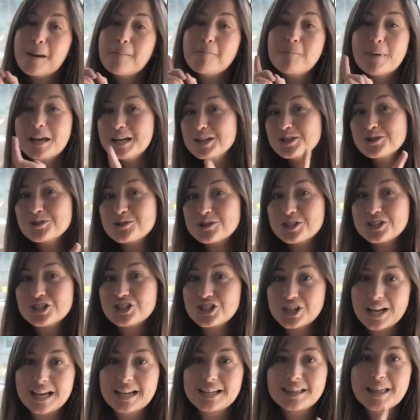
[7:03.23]
make sure to
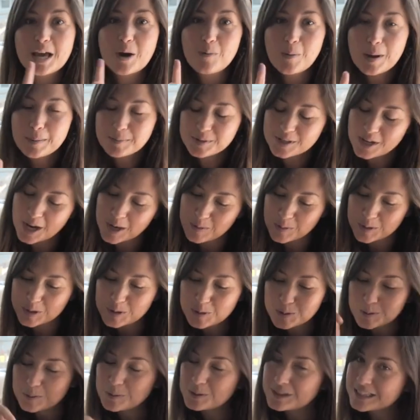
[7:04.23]
check their website,
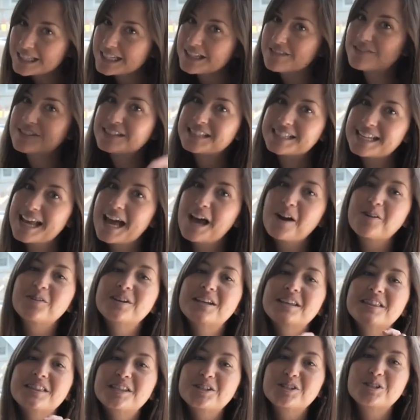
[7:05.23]
which we will leave down
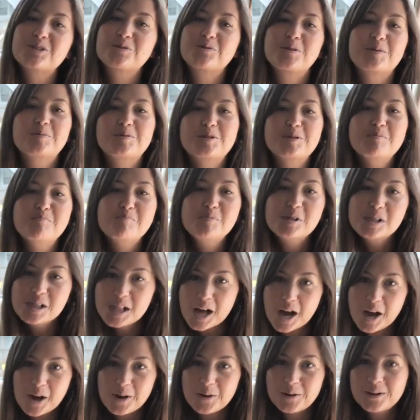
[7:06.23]
in the description
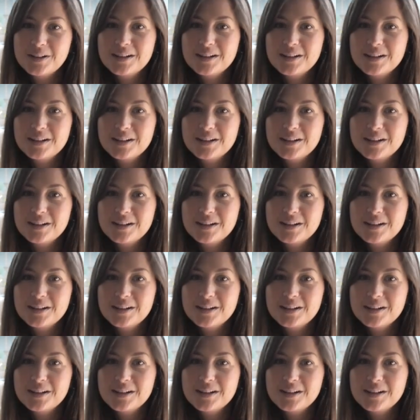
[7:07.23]
below,